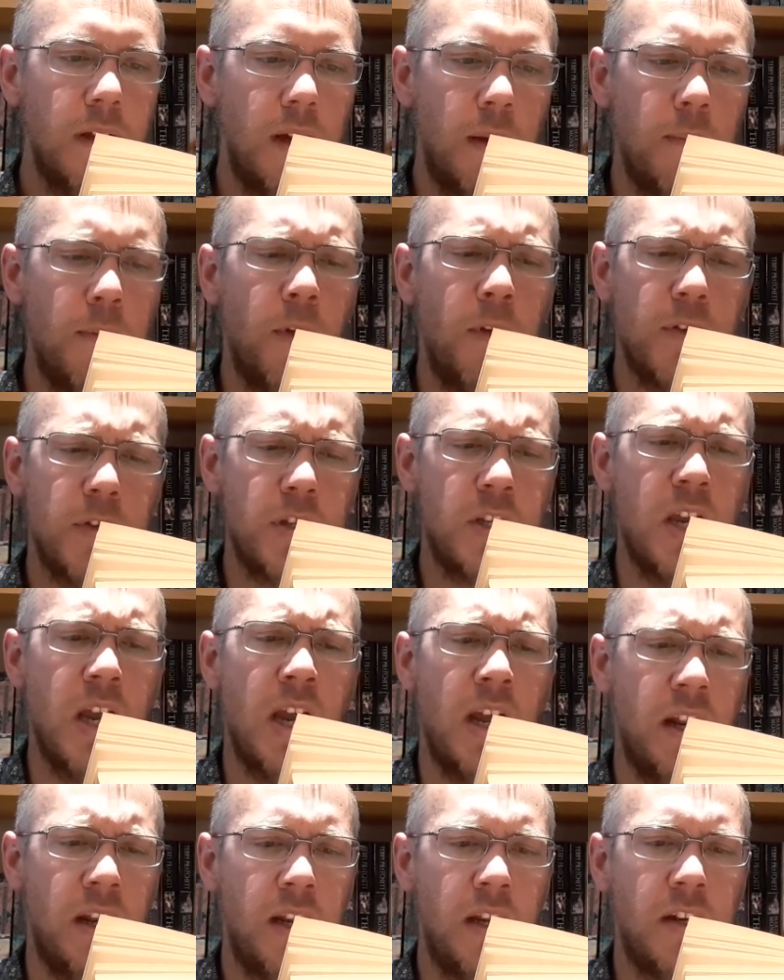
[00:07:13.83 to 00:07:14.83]
I'm not
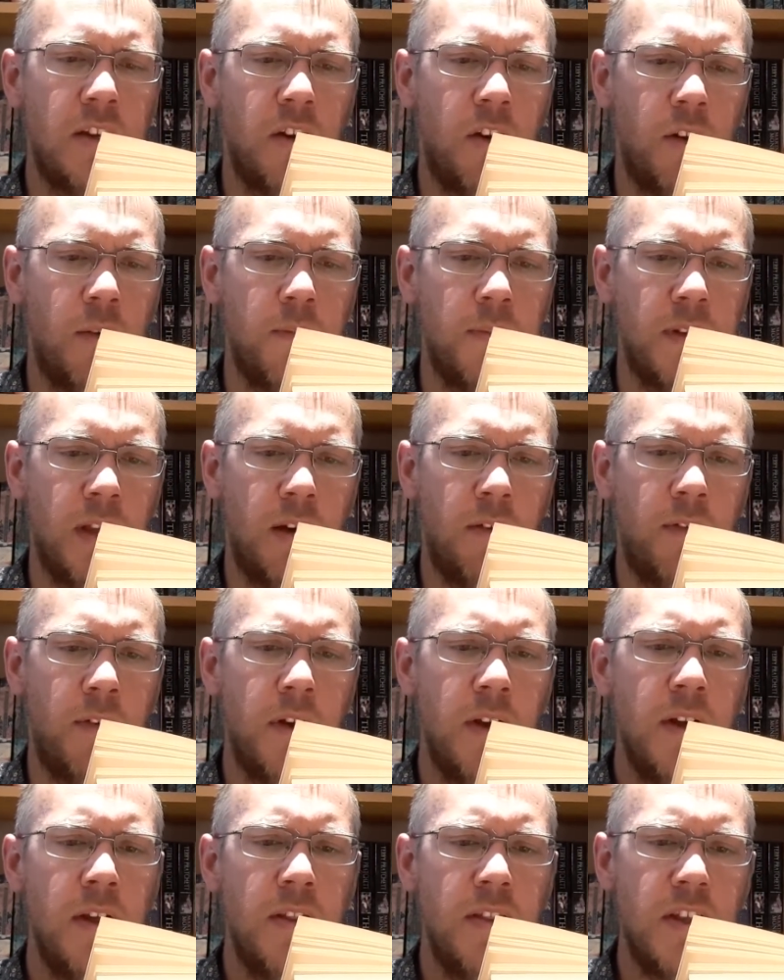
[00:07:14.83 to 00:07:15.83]
scared, he told himself.
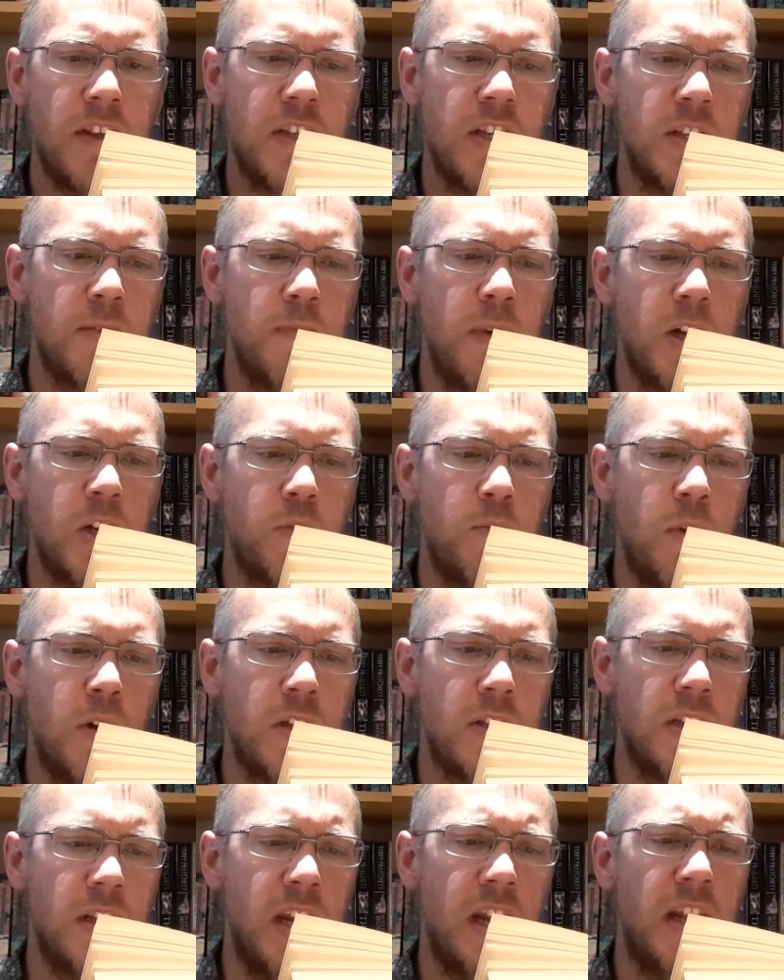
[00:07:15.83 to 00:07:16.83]
This is much worse
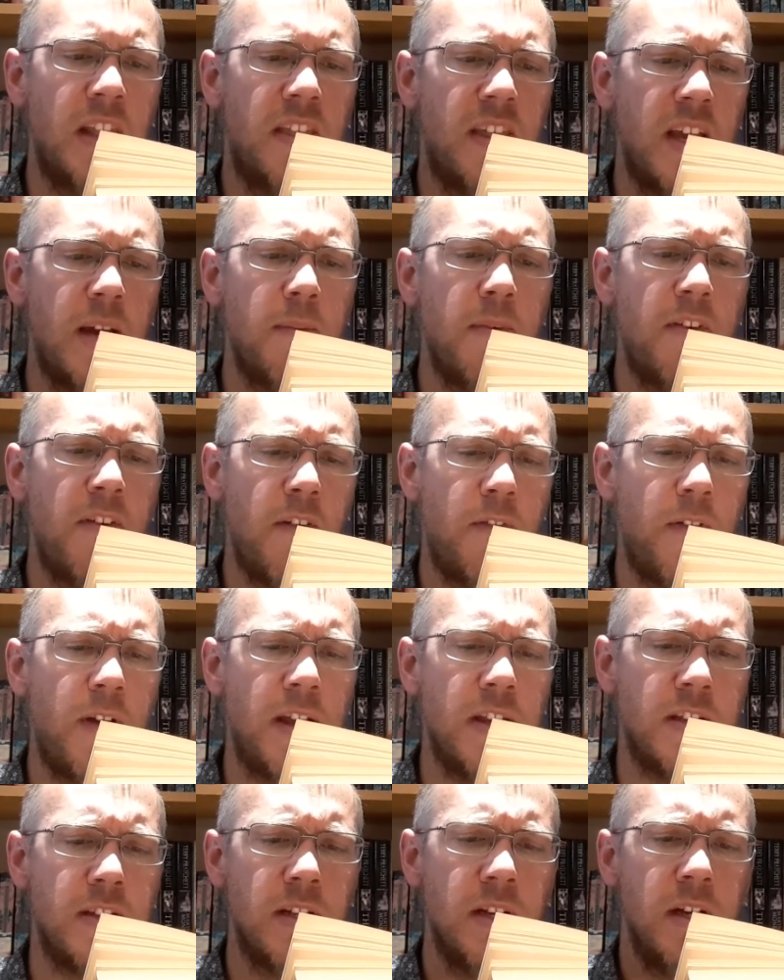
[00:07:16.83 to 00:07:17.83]
than anything I've ever
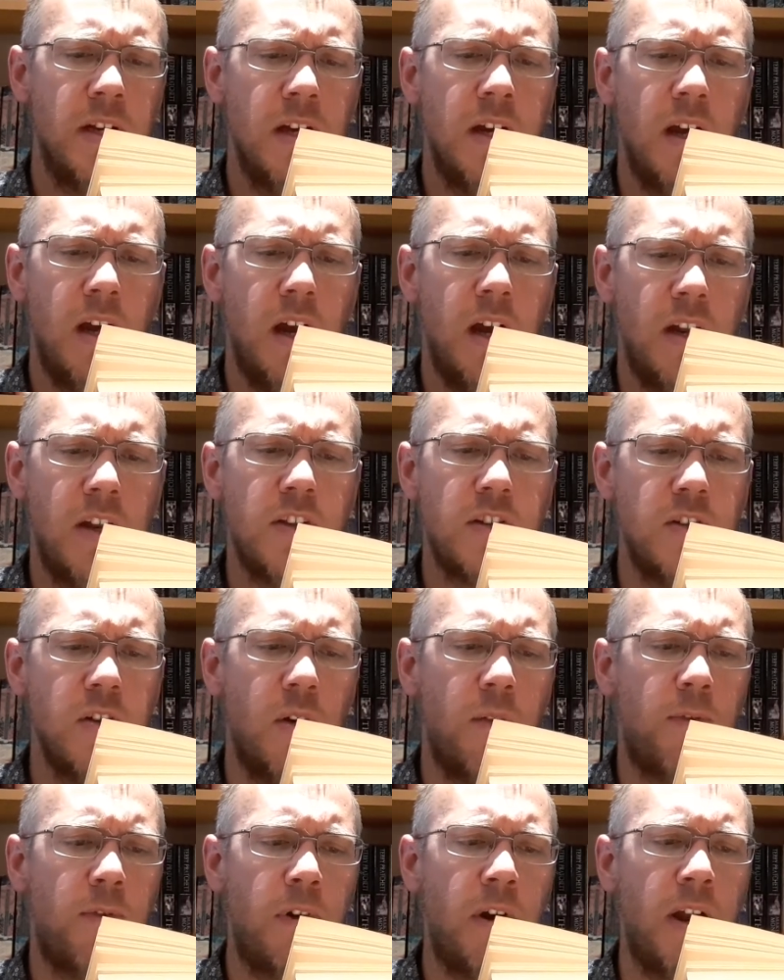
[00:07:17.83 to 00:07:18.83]
faced, and it's
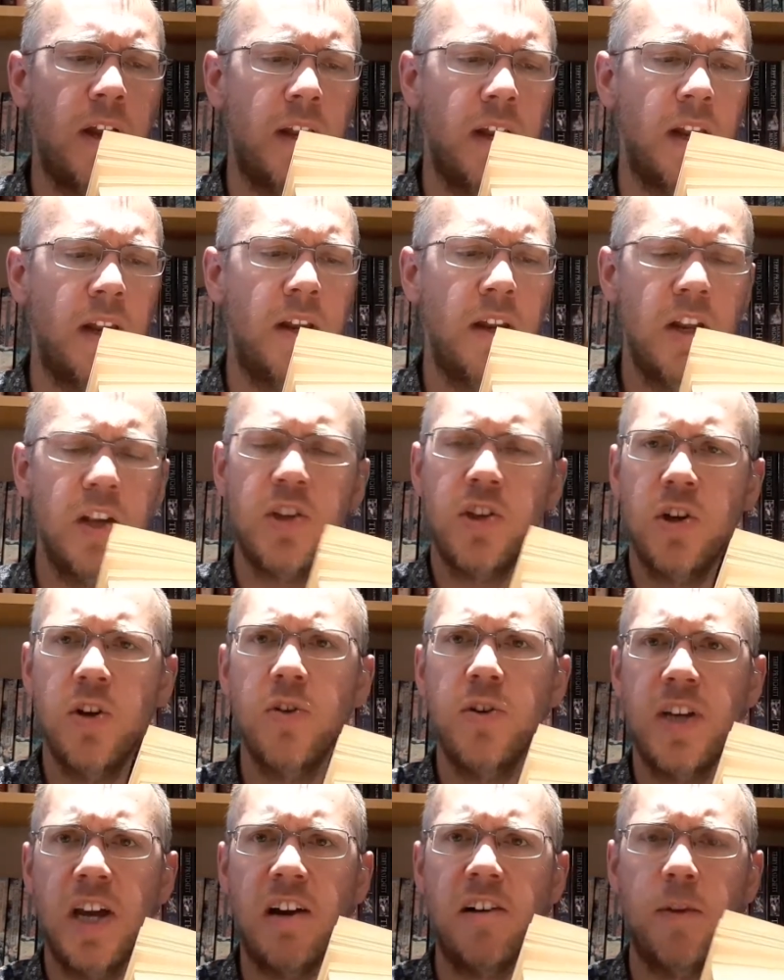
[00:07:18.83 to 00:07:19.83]
not frightening. It's too
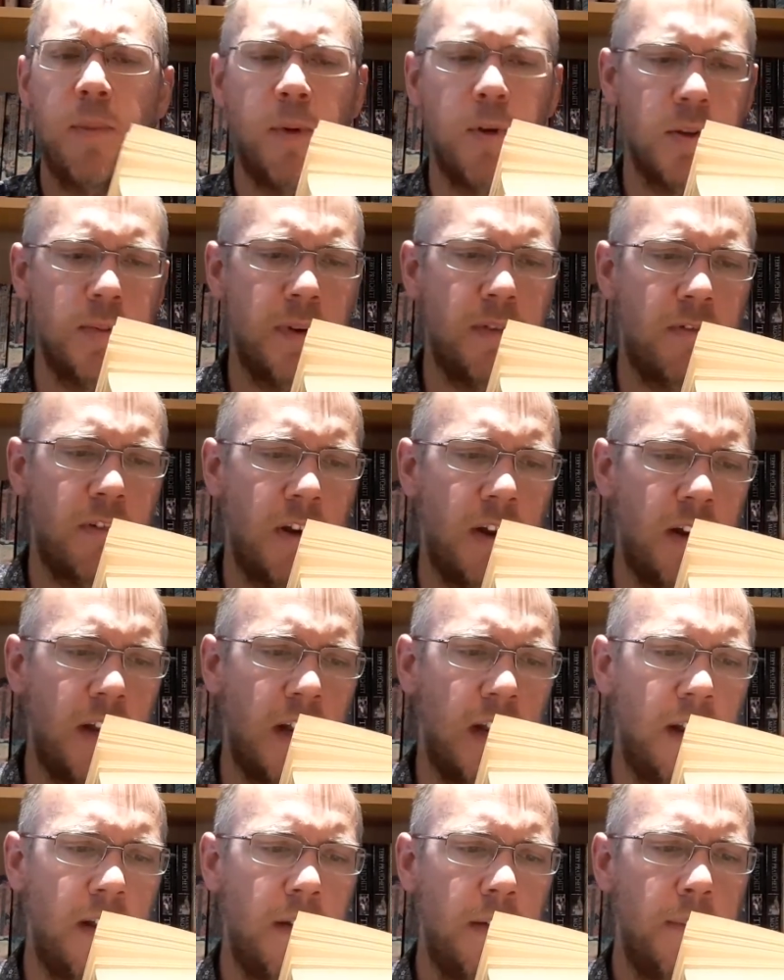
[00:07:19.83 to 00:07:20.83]
terrible to be
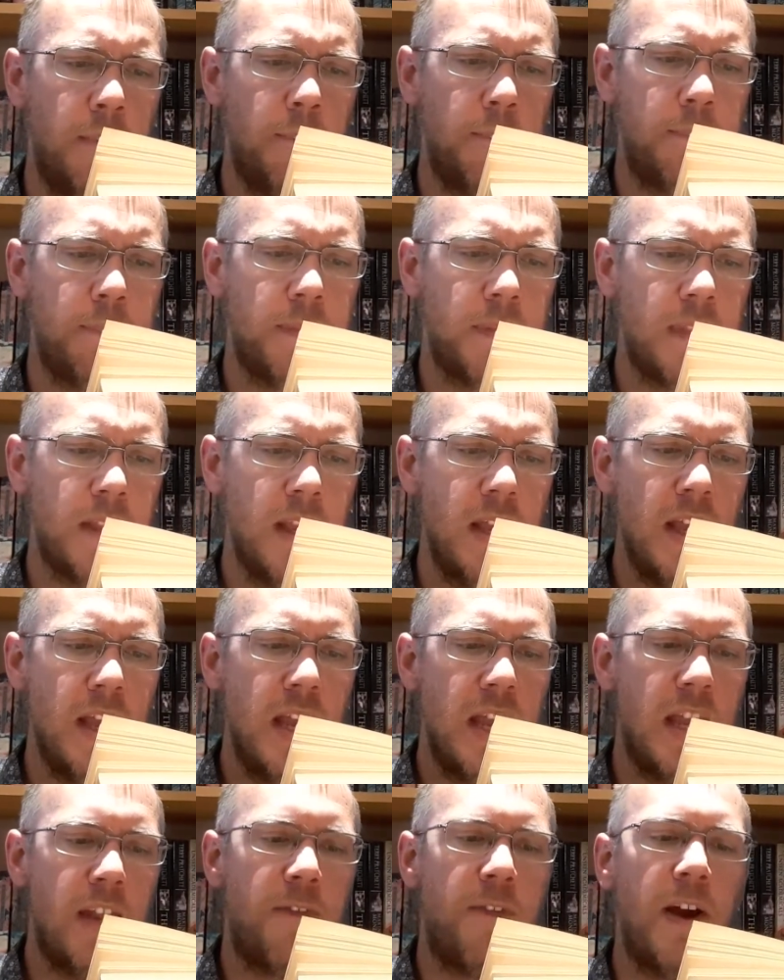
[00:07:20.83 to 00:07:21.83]
frightening.
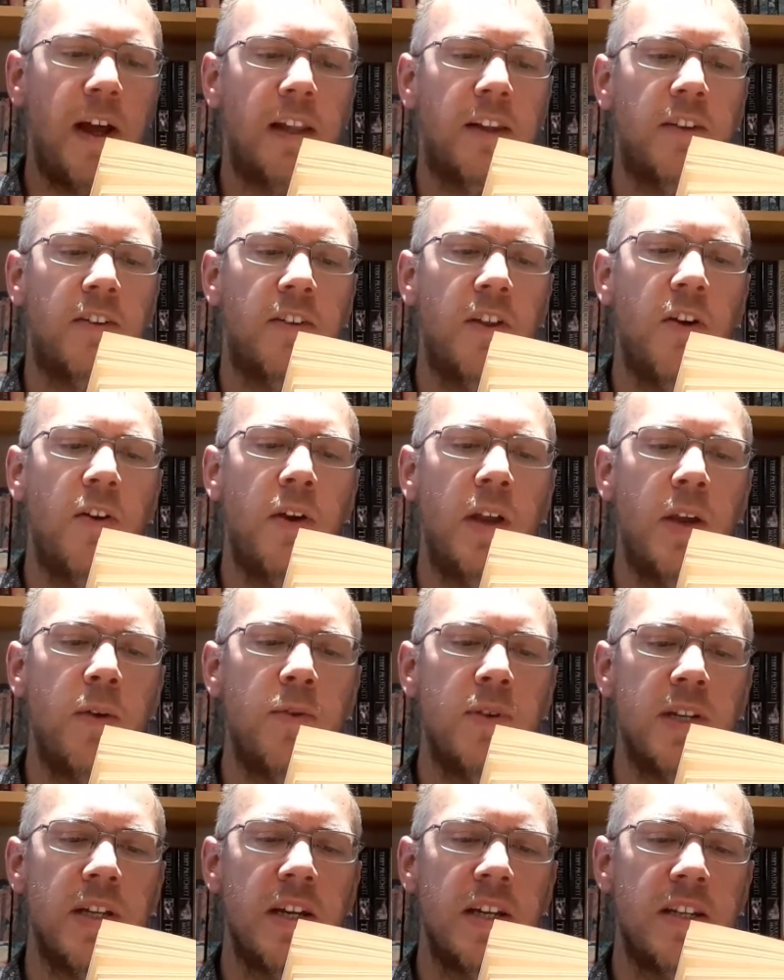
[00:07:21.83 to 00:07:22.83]
He felt as though he
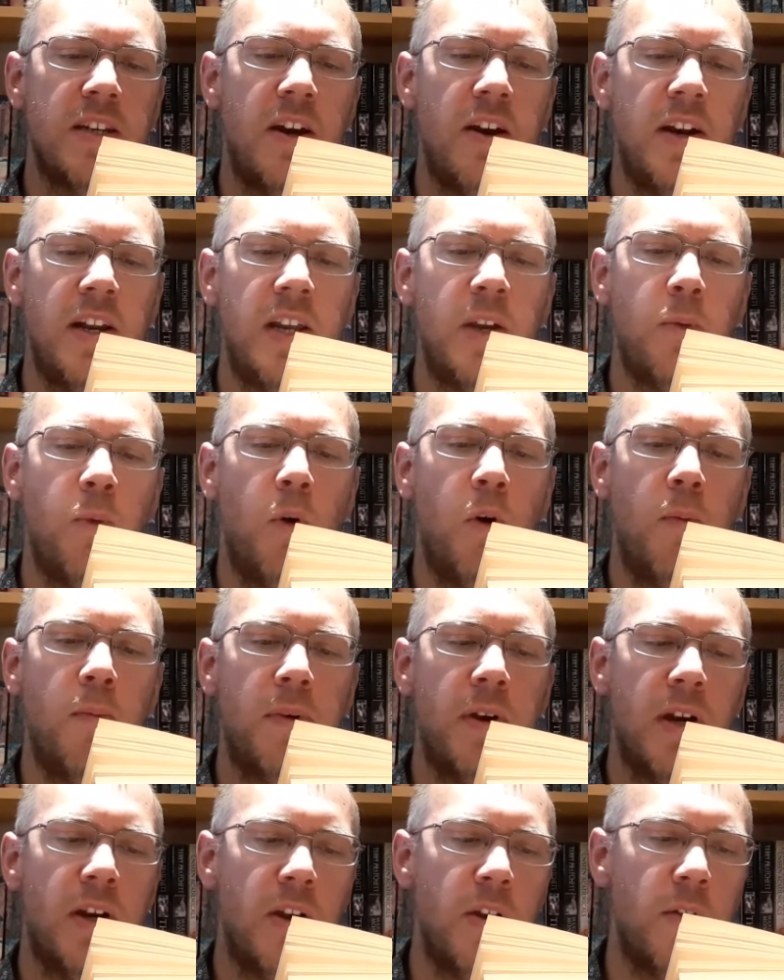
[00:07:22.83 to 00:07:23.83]
was in a tiny warm
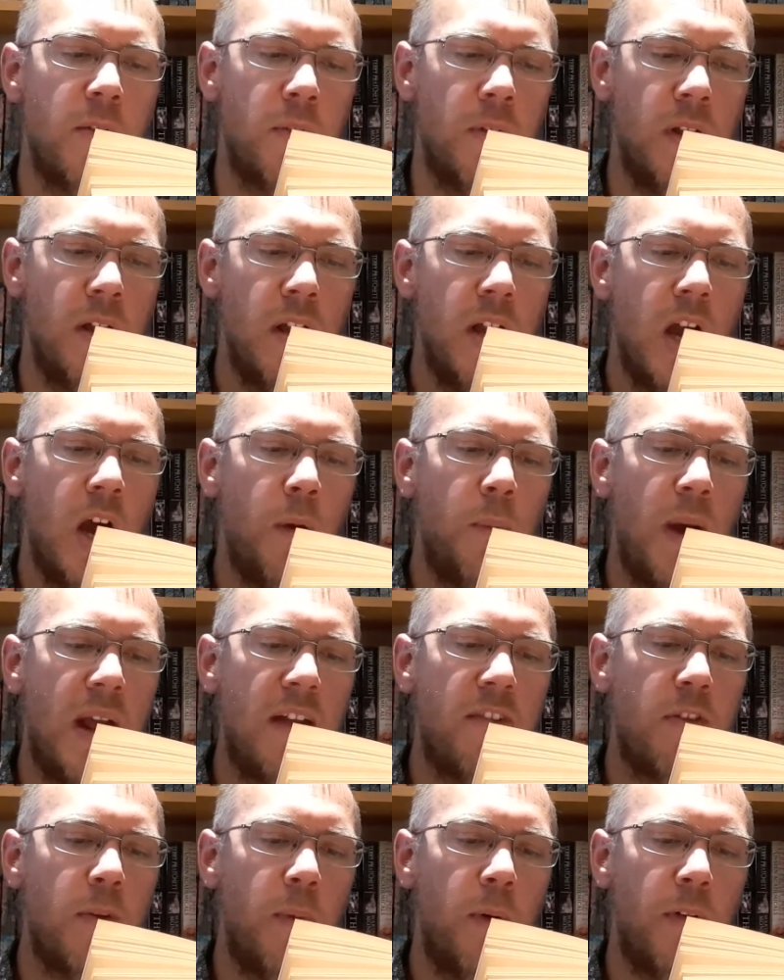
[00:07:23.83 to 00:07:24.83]
cocoon, away
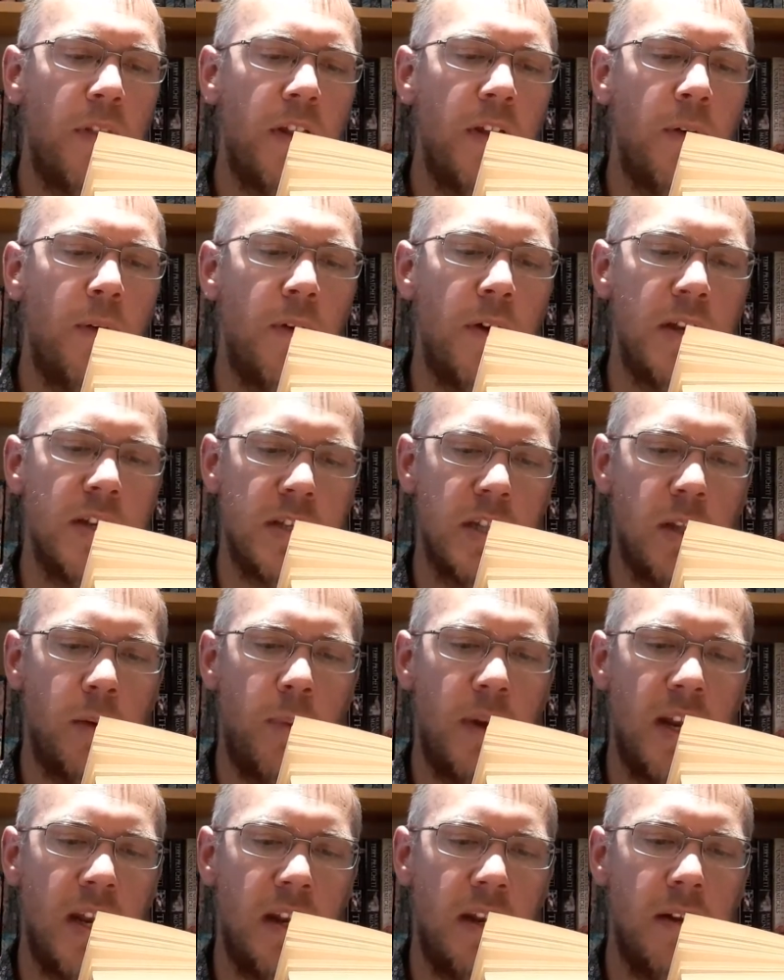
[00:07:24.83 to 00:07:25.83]
from all the noise and the
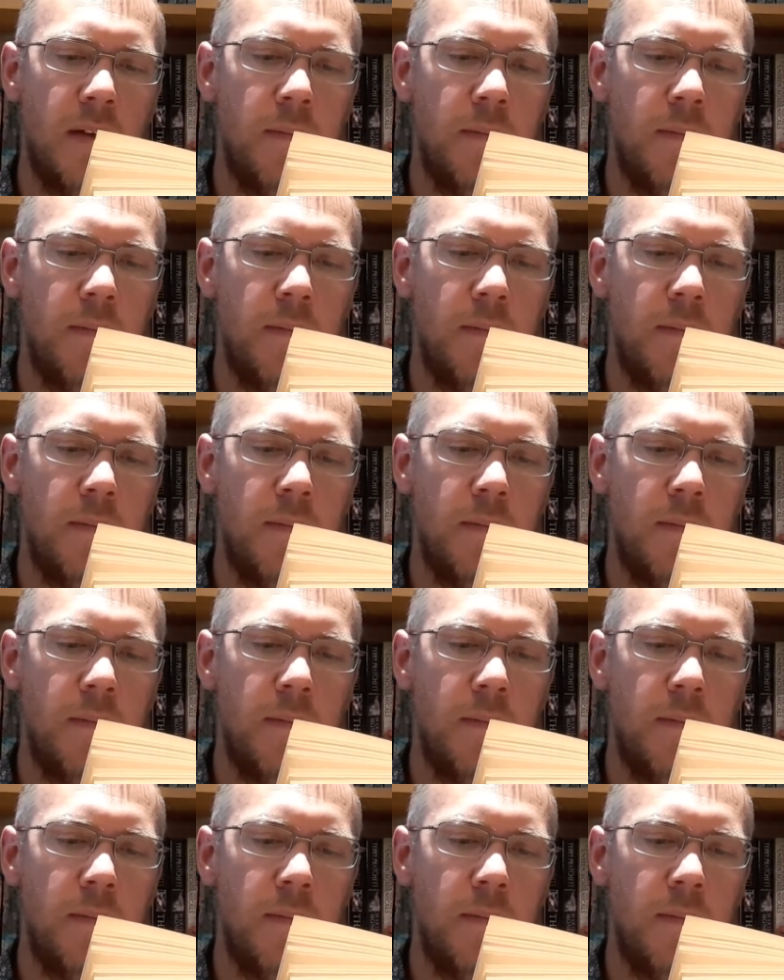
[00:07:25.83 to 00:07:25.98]
wind.